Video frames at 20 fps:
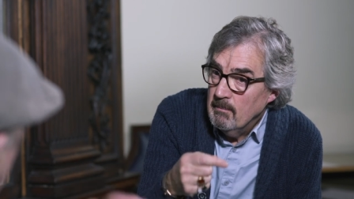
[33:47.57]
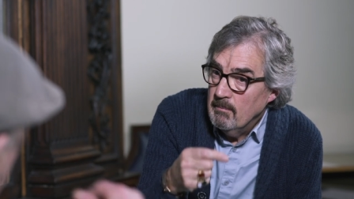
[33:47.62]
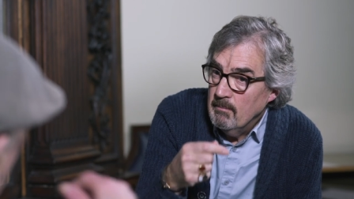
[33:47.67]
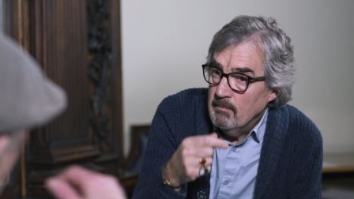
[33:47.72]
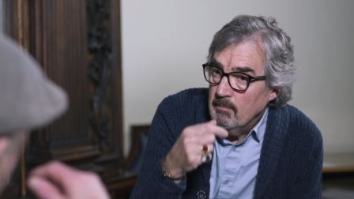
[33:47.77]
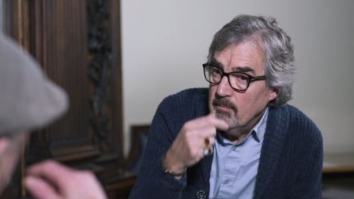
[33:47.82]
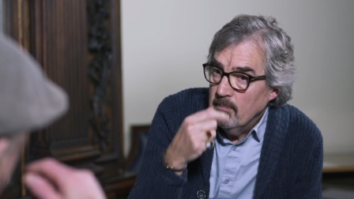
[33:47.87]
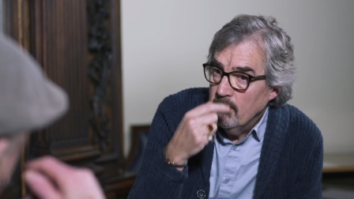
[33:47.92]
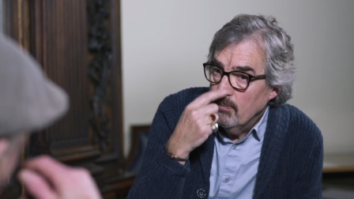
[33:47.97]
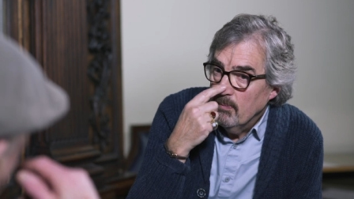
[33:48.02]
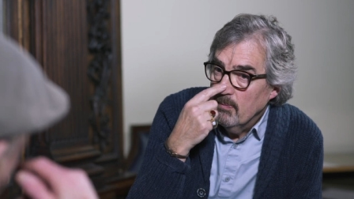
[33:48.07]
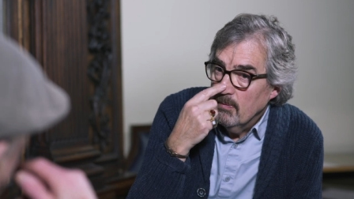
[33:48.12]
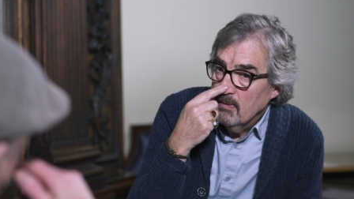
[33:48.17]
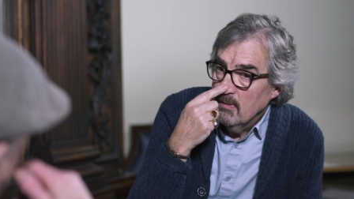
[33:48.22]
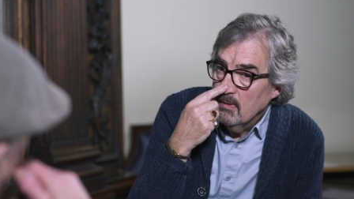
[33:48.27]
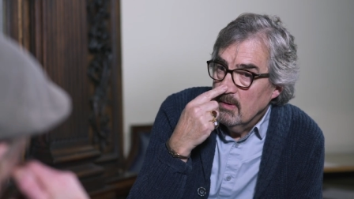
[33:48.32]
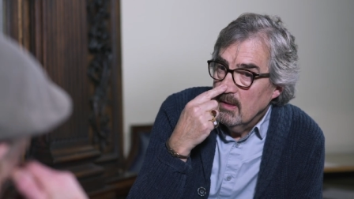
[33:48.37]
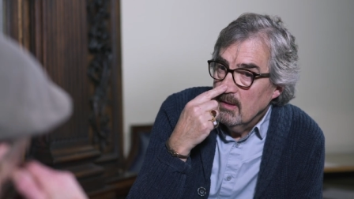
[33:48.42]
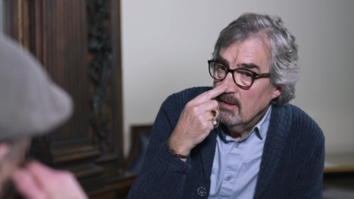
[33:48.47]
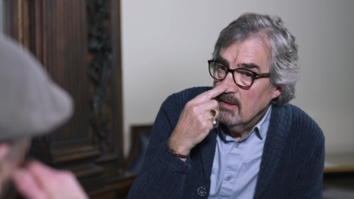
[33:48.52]
If this was
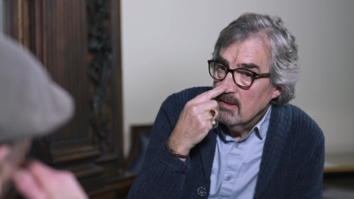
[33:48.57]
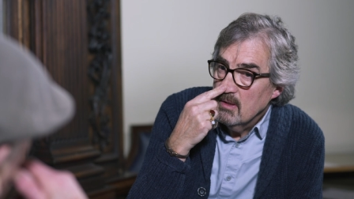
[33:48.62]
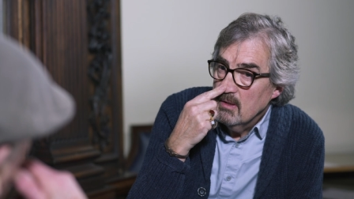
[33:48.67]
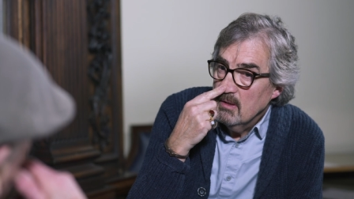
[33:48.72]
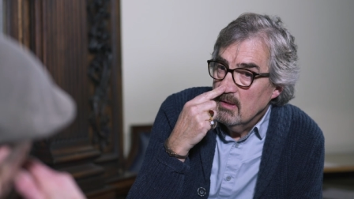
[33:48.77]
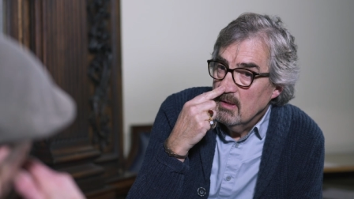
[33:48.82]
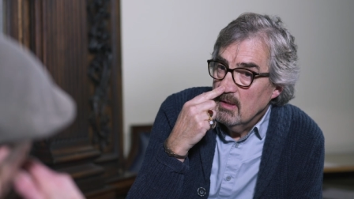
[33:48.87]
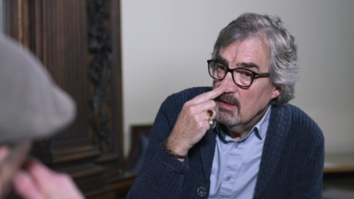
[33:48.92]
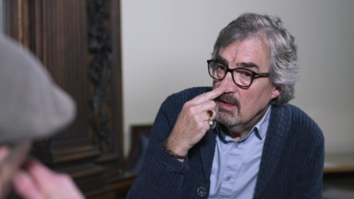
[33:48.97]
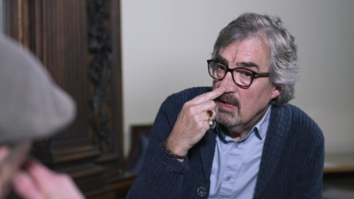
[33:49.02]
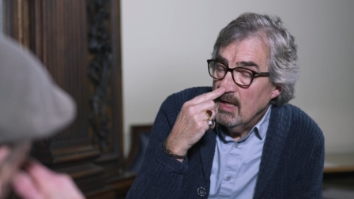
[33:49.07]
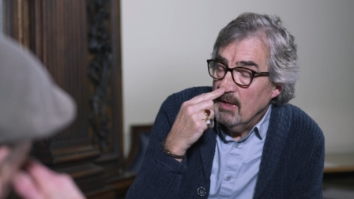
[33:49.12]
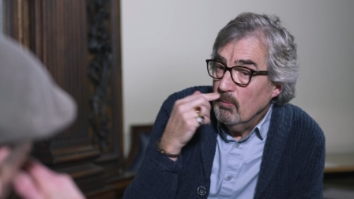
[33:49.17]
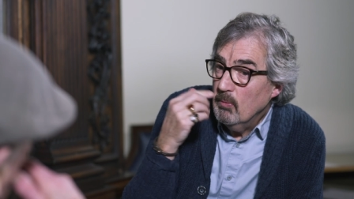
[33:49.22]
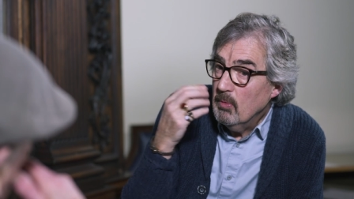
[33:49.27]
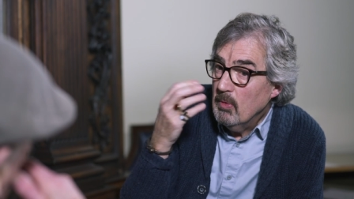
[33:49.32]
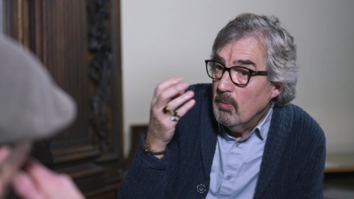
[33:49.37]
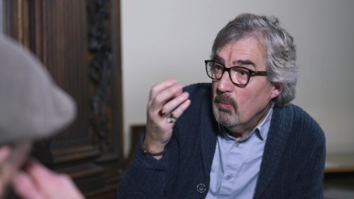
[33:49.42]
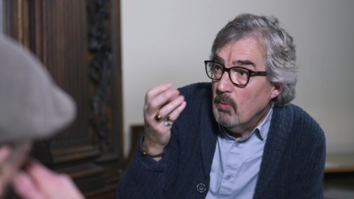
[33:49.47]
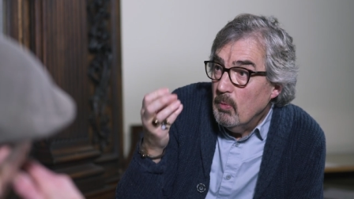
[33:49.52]
the, yes.
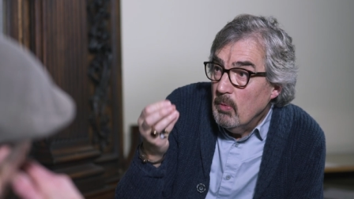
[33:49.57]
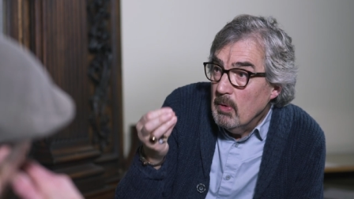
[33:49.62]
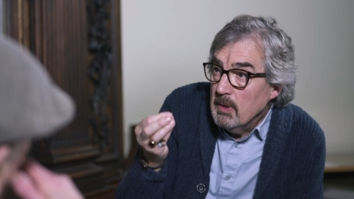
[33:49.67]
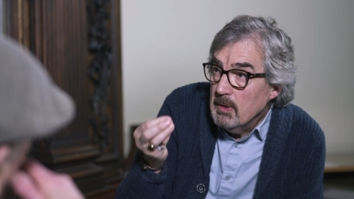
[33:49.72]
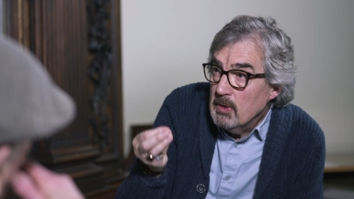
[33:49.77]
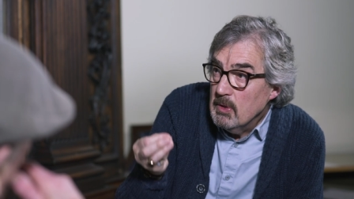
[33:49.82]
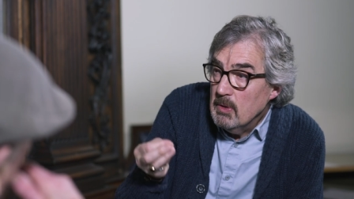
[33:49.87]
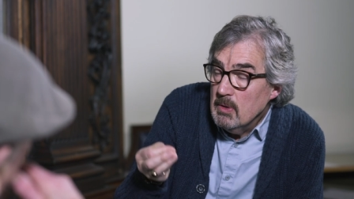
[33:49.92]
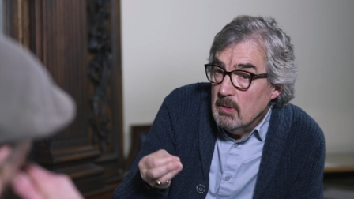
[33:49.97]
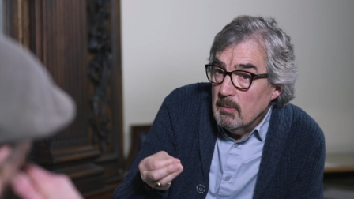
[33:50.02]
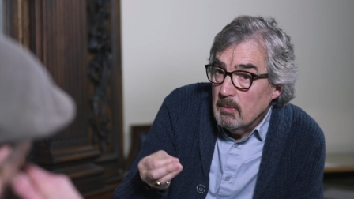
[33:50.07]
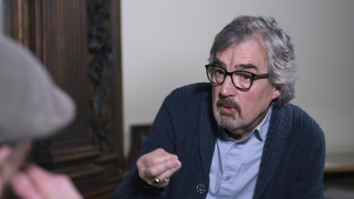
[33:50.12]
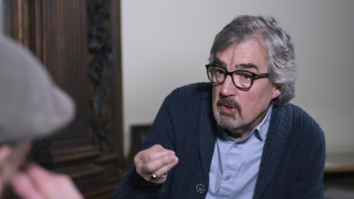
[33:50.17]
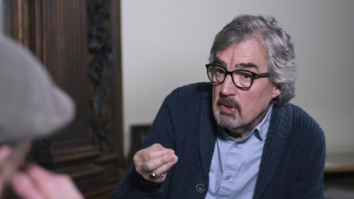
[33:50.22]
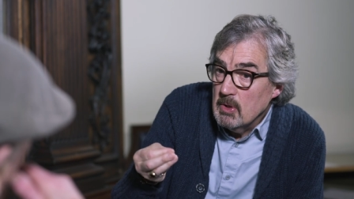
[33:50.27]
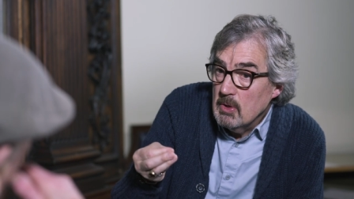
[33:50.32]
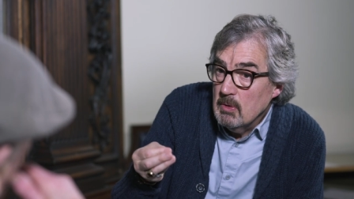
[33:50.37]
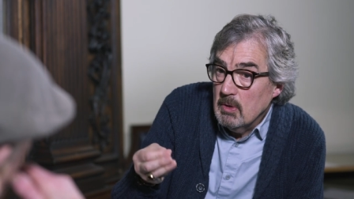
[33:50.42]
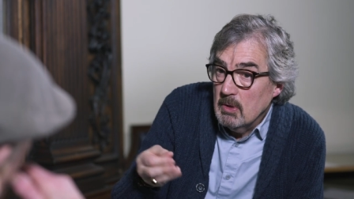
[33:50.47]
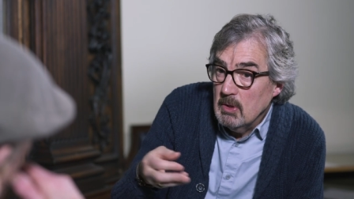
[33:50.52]
And w- That's fascinating.
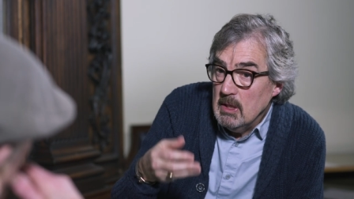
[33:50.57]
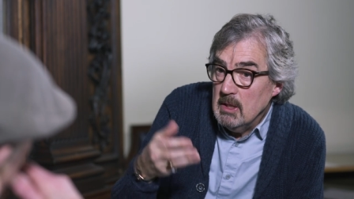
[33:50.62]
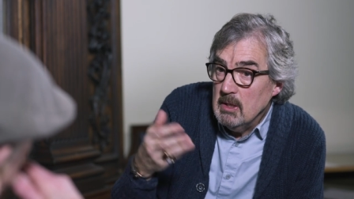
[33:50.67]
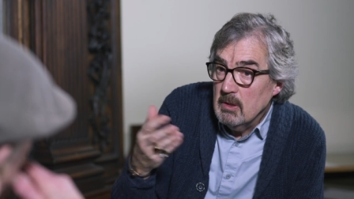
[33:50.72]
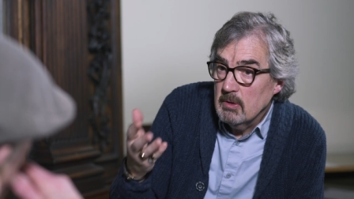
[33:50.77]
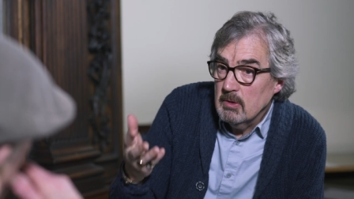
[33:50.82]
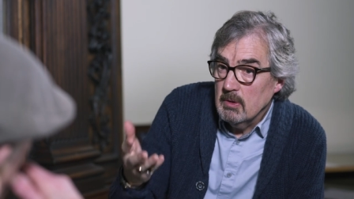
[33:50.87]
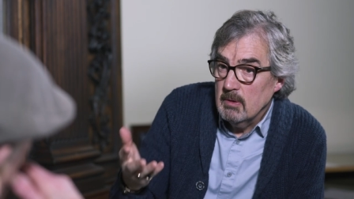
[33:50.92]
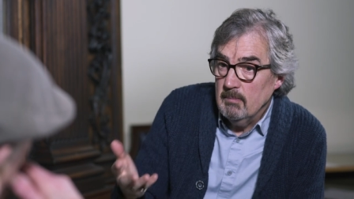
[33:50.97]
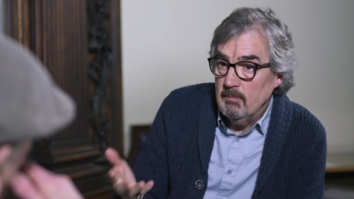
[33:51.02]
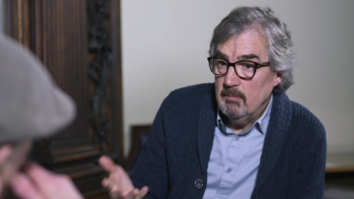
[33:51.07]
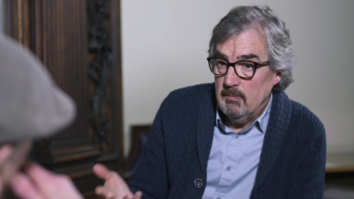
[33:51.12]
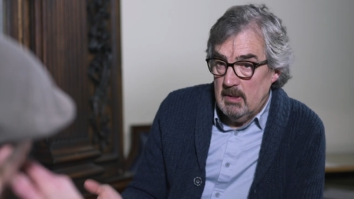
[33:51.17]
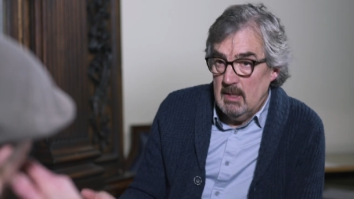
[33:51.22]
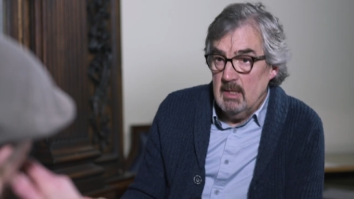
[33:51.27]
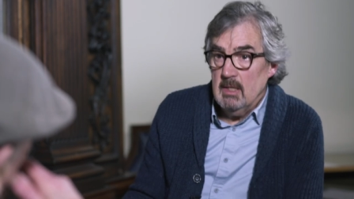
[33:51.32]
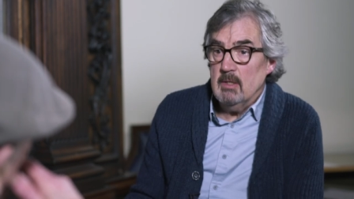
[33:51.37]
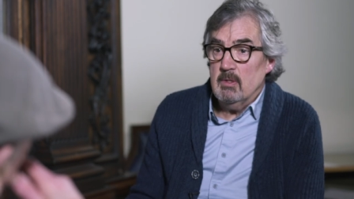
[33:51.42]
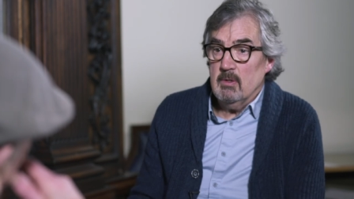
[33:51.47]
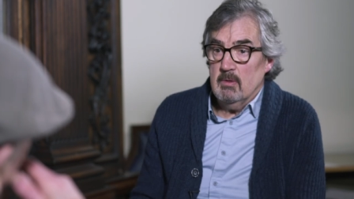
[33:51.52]
Because No man's Gielgud, land.
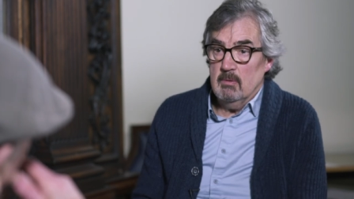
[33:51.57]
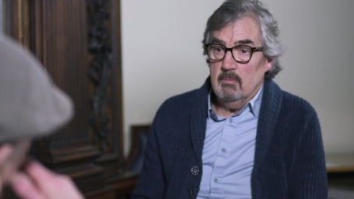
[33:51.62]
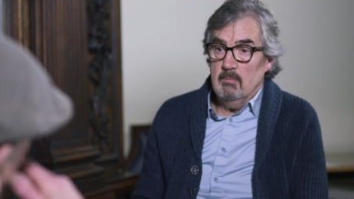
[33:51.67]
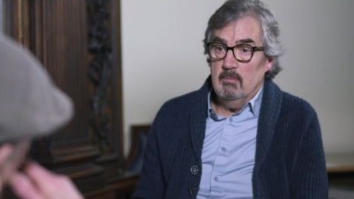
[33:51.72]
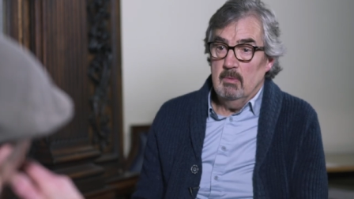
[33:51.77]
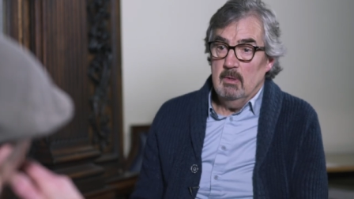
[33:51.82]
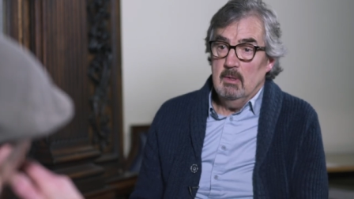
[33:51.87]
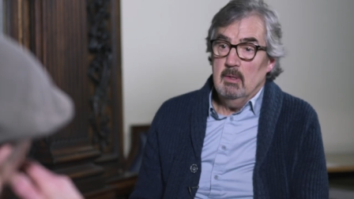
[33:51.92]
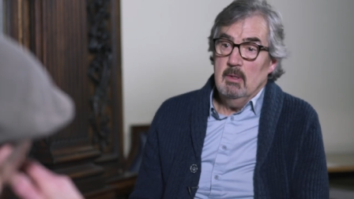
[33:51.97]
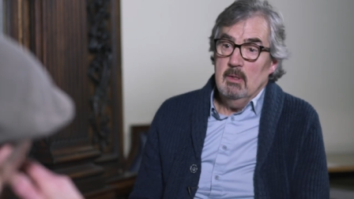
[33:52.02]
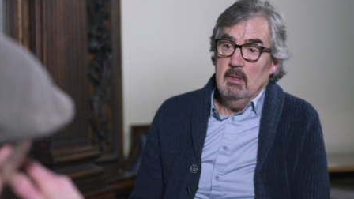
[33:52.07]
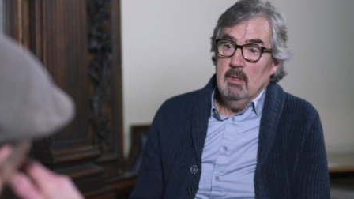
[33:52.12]
Yes. Yeah.